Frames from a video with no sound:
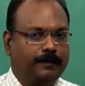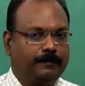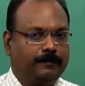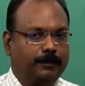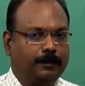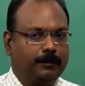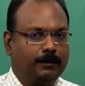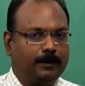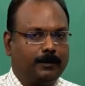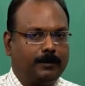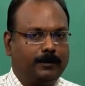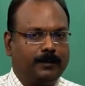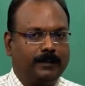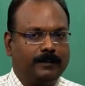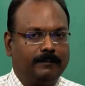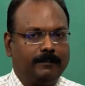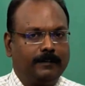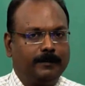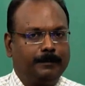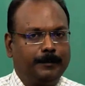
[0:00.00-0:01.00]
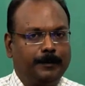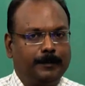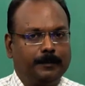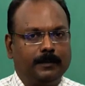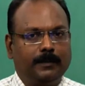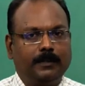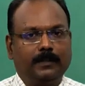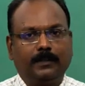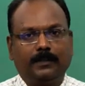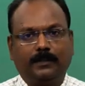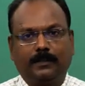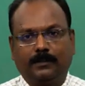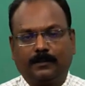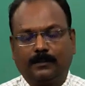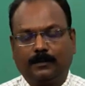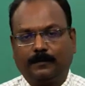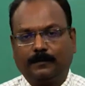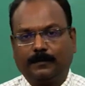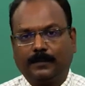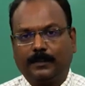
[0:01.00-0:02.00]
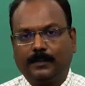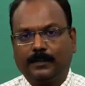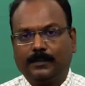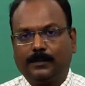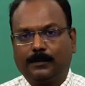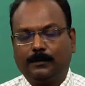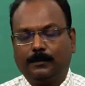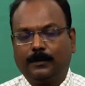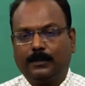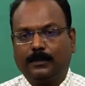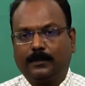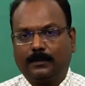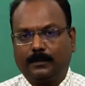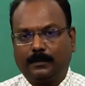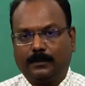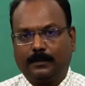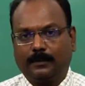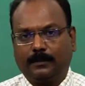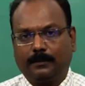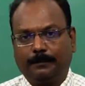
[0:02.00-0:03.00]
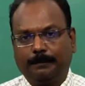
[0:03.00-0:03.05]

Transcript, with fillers: if you want to develop your uh, soft skills towards